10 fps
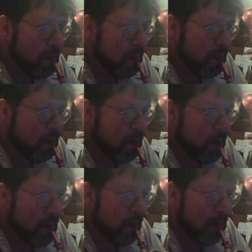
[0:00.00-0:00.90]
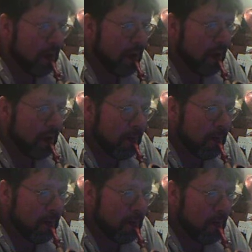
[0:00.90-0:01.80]

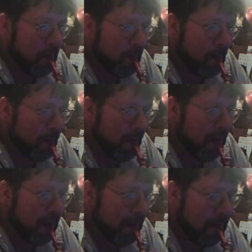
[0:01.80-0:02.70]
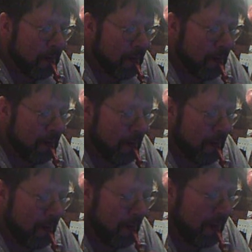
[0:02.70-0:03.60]
Nothing is said.